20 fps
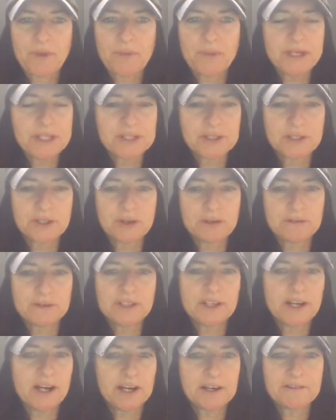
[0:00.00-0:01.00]
we took over
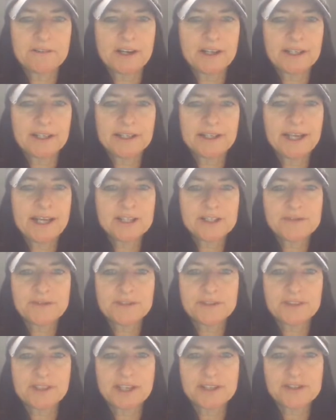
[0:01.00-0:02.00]
the Hard Rock in
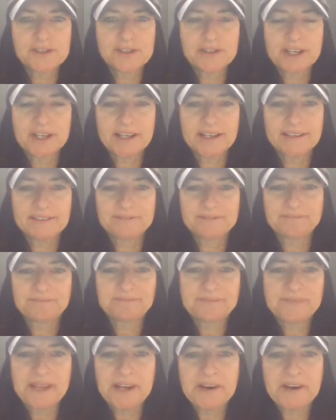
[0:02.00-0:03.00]
Nashville yesterday.
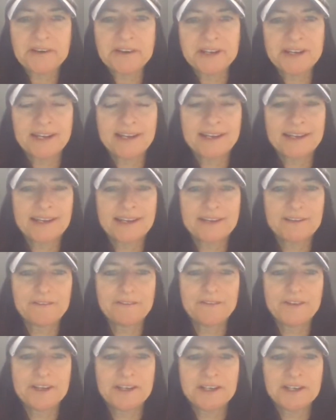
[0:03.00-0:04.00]
Aaron and I had
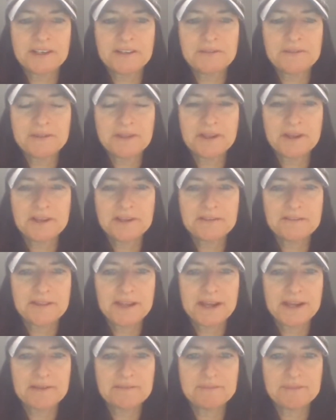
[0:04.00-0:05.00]
fun with all of
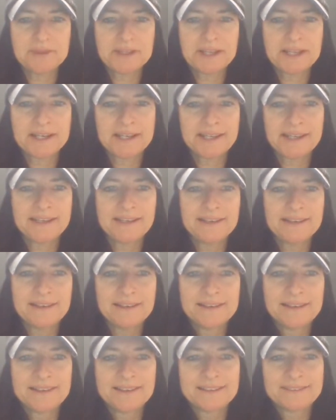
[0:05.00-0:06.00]
that
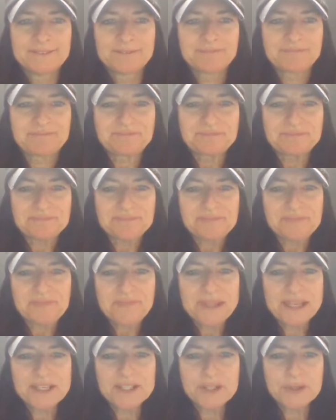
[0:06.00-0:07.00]
planning.
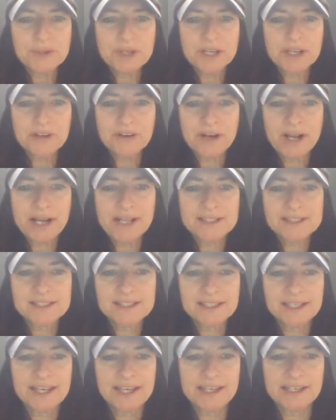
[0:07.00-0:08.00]
So
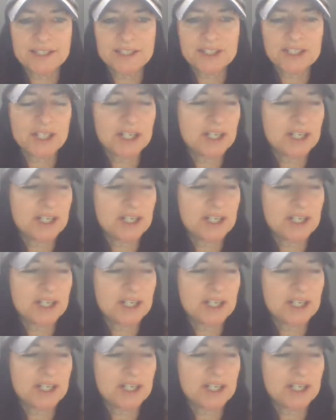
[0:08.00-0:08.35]
congrats to Kate and